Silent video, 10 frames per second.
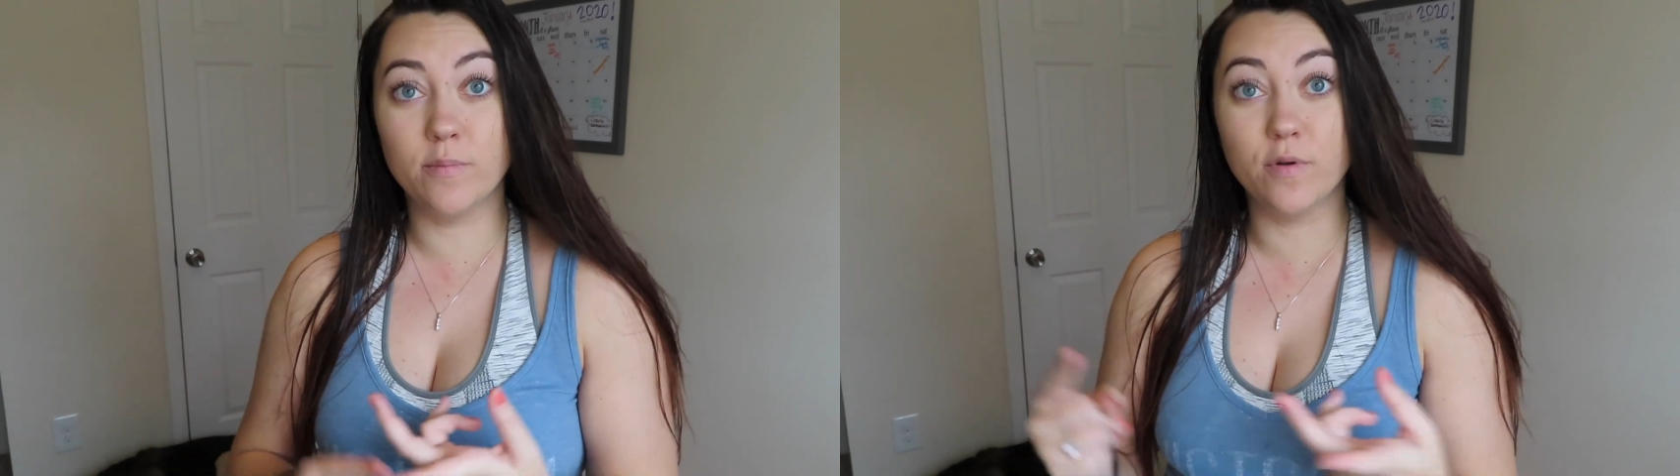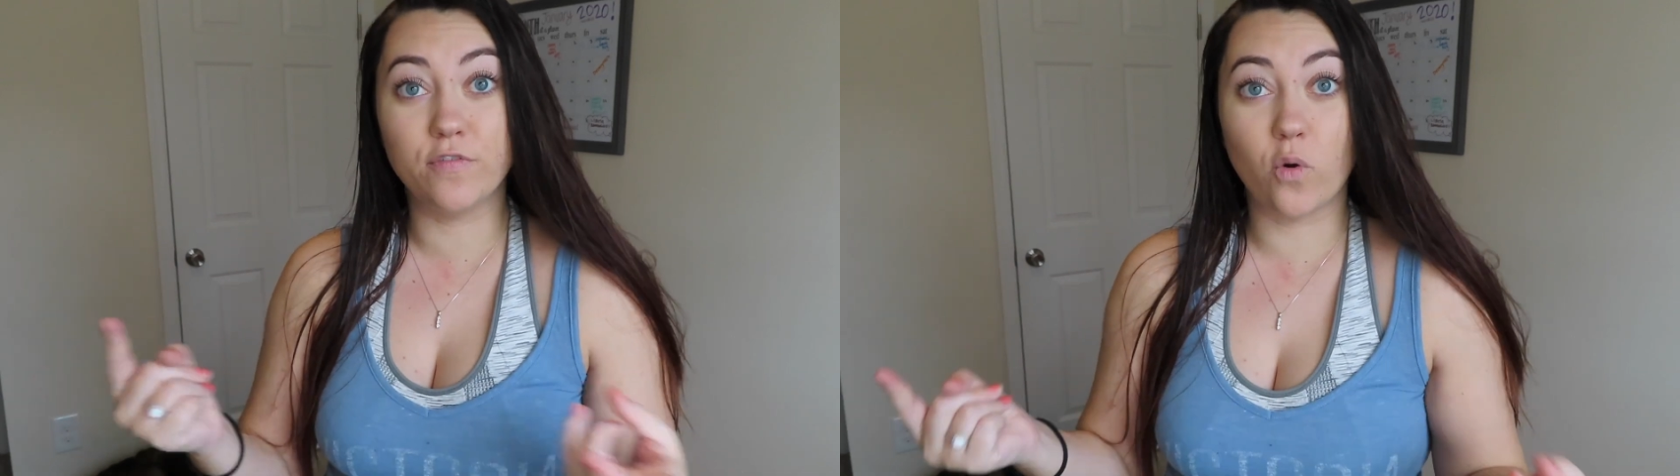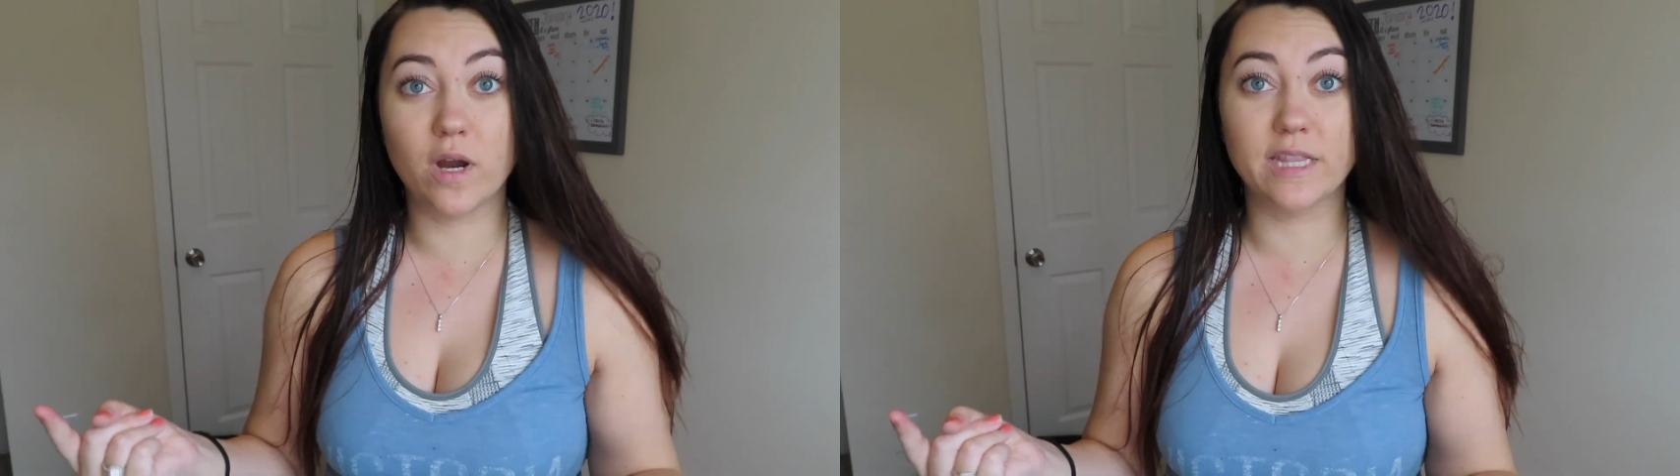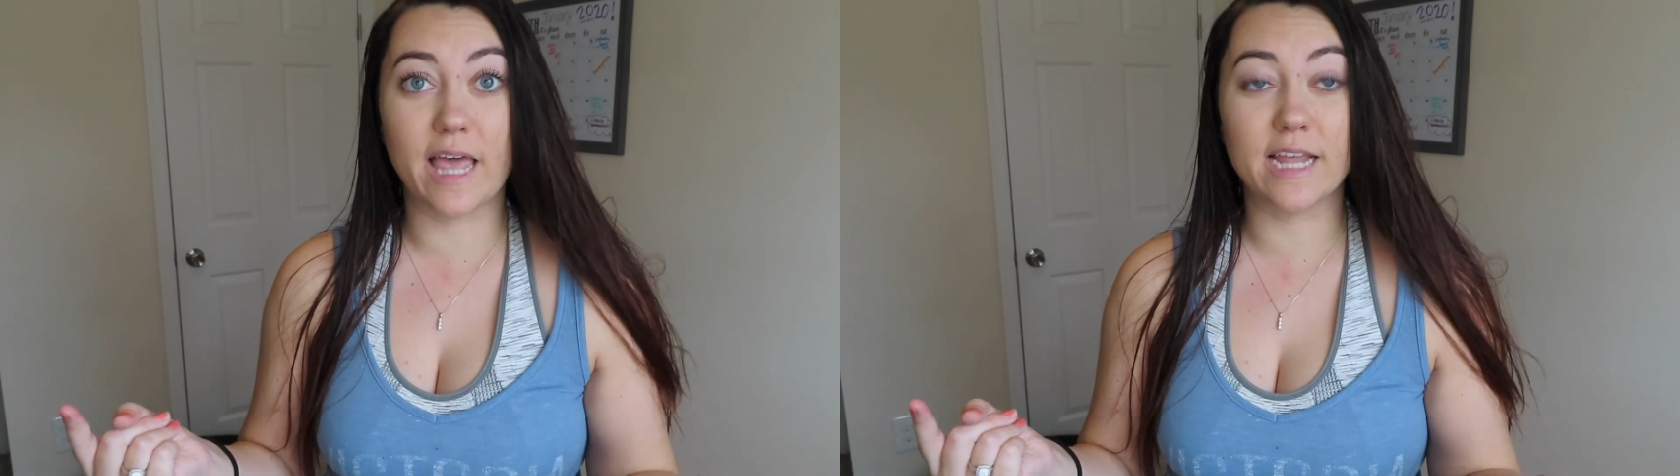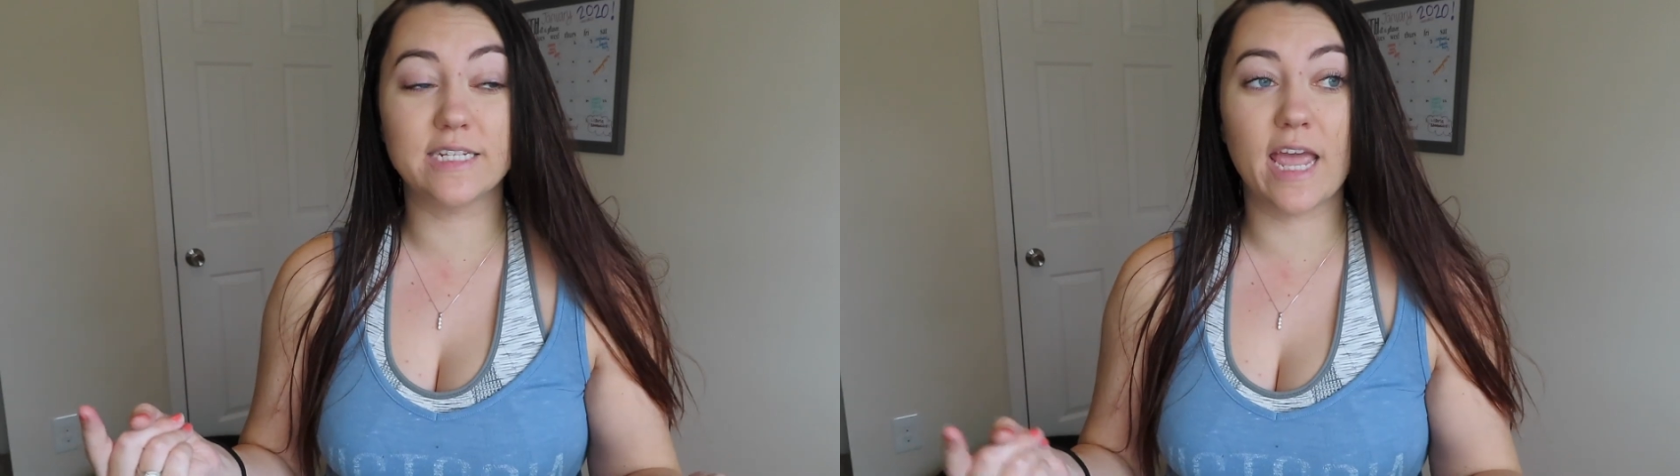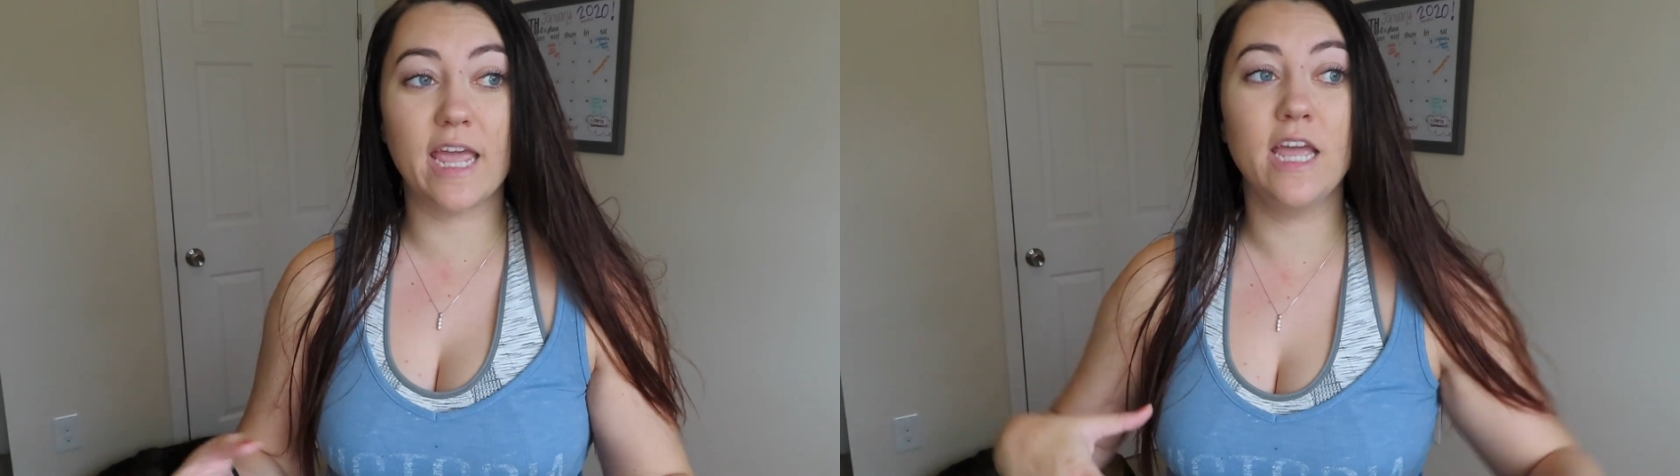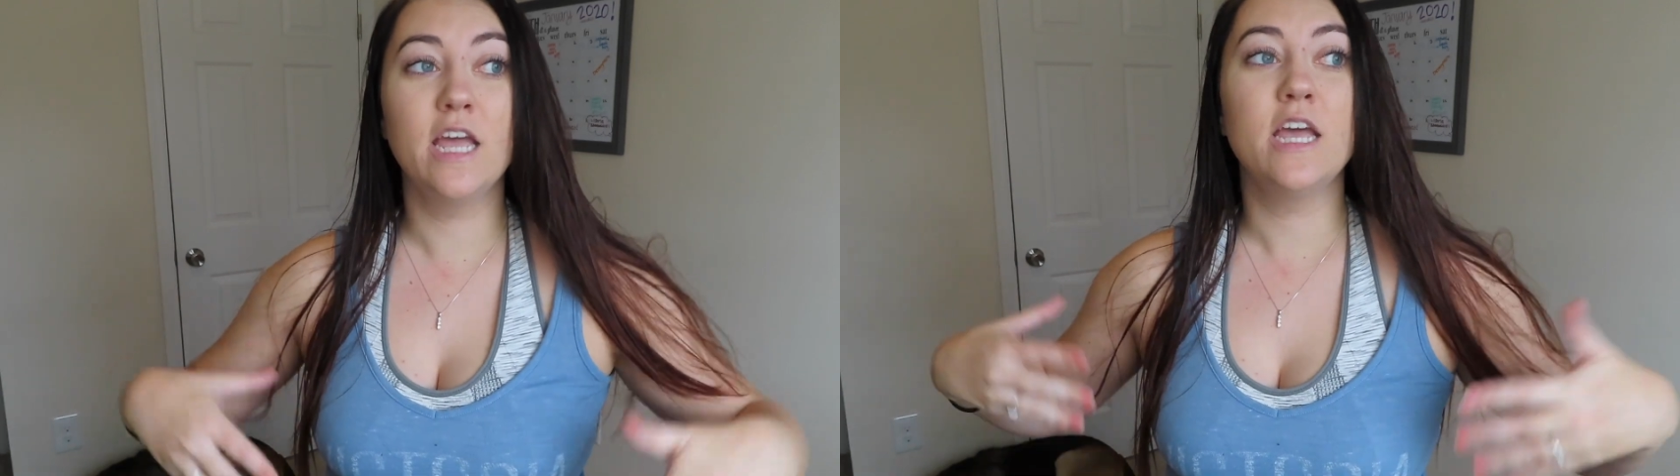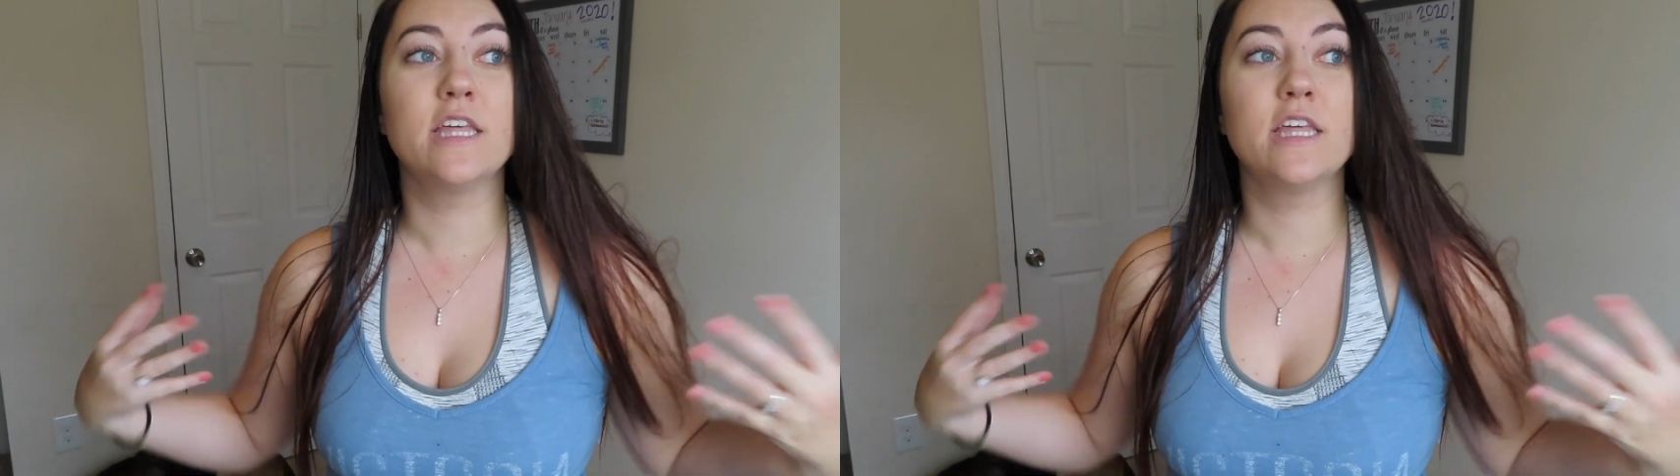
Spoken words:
before a leg day.